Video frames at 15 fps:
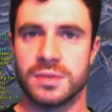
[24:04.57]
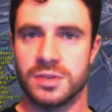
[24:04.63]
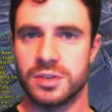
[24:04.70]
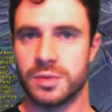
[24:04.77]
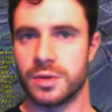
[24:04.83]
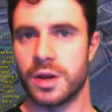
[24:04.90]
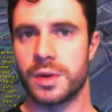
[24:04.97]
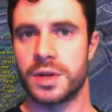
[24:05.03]
do
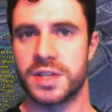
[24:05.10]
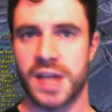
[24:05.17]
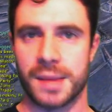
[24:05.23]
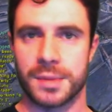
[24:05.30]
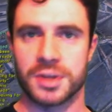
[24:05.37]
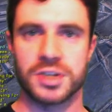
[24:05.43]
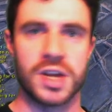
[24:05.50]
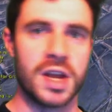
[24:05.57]
a load of
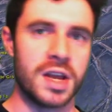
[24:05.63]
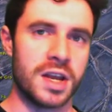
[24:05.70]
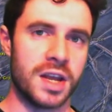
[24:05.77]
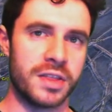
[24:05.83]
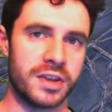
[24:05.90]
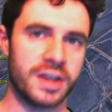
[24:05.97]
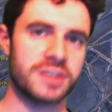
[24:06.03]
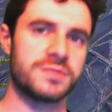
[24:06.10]
damage. In
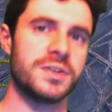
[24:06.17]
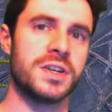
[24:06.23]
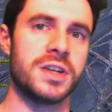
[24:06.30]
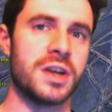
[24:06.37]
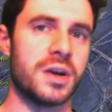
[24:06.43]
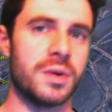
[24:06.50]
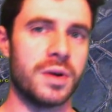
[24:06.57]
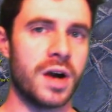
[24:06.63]
the next
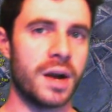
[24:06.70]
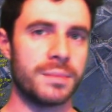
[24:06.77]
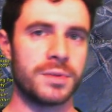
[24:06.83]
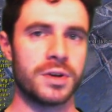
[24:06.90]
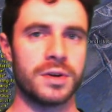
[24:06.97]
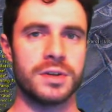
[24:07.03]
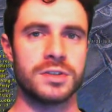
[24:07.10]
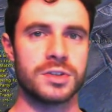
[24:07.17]
video, I'm
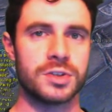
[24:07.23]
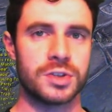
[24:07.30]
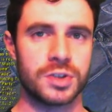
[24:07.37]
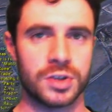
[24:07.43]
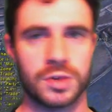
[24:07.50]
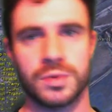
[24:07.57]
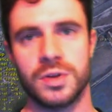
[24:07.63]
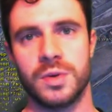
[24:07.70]
going to
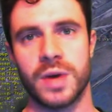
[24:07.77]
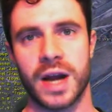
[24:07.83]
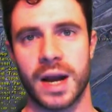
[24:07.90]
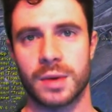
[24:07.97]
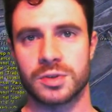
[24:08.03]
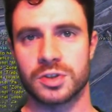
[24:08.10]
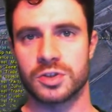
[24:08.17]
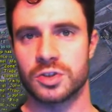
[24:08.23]
show you how
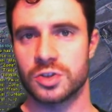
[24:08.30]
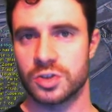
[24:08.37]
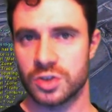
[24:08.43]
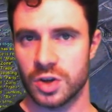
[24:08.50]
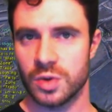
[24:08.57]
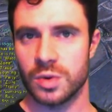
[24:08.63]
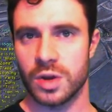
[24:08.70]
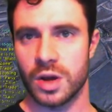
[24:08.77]
to
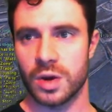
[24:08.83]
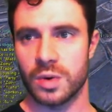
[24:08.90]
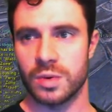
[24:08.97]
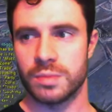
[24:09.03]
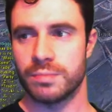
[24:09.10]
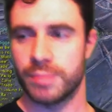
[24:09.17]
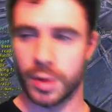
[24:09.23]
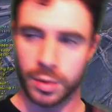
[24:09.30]
solo
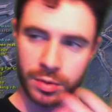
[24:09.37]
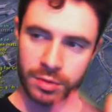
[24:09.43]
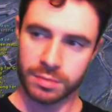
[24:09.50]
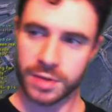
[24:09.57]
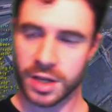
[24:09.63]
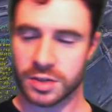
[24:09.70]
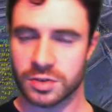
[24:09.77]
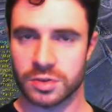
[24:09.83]
both
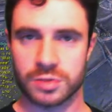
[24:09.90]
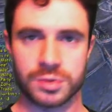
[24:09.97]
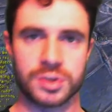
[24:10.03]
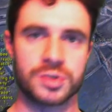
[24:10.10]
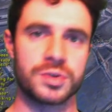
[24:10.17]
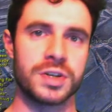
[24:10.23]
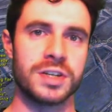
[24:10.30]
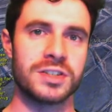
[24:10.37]
Kessel's
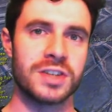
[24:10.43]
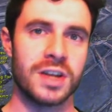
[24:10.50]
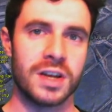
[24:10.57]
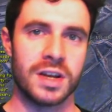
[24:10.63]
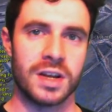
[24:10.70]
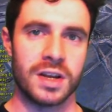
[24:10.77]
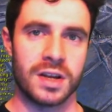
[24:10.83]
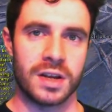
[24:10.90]
Retreat,
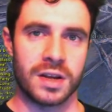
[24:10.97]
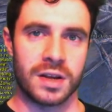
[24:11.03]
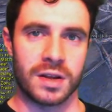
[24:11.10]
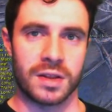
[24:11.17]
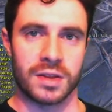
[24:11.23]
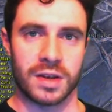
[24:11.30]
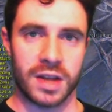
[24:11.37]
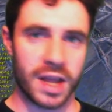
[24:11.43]

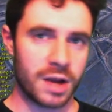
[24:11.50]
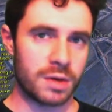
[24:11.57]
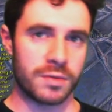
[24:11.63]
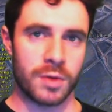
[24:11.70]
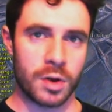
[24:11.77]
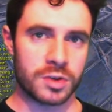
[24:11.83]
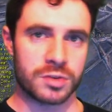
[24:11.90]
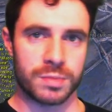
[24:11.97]
the Lair of
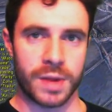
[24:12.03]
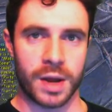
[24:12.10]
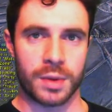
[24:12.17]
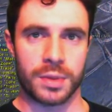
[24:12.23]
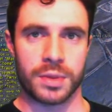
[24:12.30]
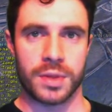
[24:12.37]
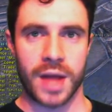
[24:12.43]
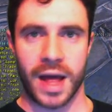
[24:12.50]

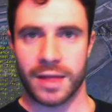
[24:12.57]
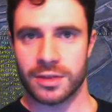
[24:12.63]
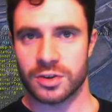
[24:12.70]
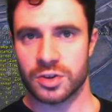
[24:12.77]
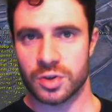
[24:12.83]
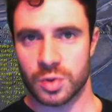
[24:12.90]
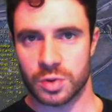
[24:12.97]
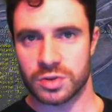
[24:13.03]
Lossmouth, and the
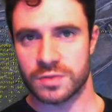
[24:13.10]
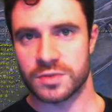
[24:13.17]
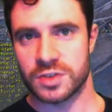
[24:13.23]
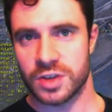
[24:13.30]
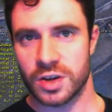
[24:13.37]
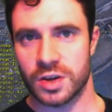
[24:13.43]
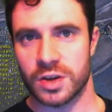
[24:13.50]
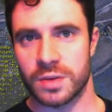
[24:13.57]
Shores of
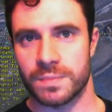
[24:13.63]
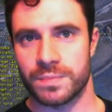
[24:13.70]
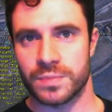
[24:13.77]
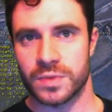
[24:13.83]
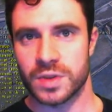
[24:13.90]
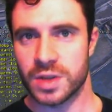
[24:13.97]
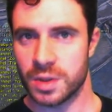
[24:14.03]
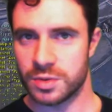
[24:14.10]
Tern
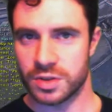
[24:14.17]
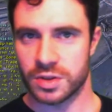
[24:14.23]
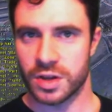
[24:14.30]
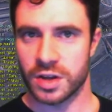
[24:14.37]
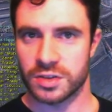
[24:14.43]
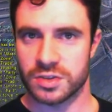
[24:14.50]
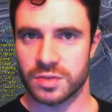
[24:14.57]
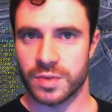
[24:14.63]
using the
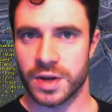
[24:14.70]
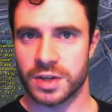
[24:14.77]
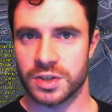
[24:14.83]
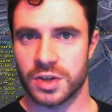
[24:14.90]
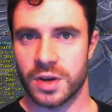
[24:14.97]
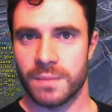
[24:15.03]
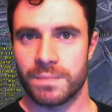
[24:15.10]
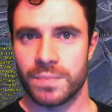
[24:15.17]
Hunter
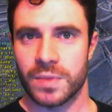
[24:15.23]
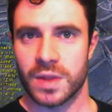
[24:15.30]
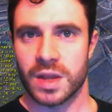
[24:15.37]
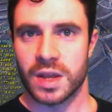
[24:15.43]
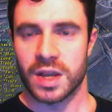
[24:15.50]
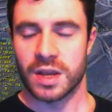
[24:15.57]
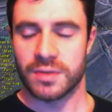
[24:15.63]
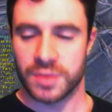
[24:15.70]
Ranger.
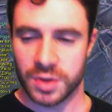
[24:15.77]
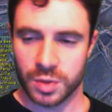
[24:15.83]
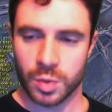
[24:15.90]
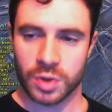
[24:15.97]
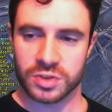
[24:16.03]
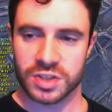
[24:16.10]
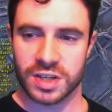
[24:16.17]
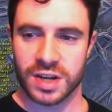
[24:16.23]
If you
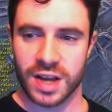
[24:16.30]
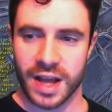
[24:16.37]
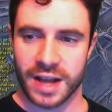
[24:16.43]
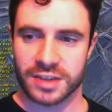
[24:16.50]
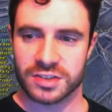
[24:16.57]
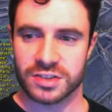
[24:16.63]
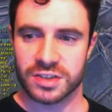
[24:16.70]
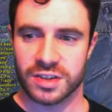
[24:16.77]
want a
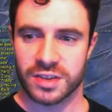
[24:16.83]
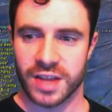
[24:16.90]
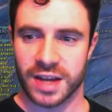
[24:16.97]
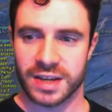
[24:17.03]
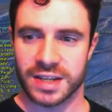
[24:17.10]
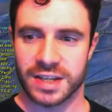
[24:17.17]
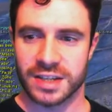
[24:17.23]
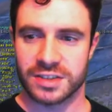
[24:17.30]
class
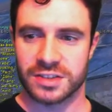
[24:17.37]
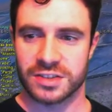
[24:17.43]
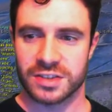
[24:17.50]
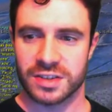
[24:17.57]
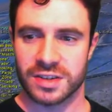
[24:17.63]
that is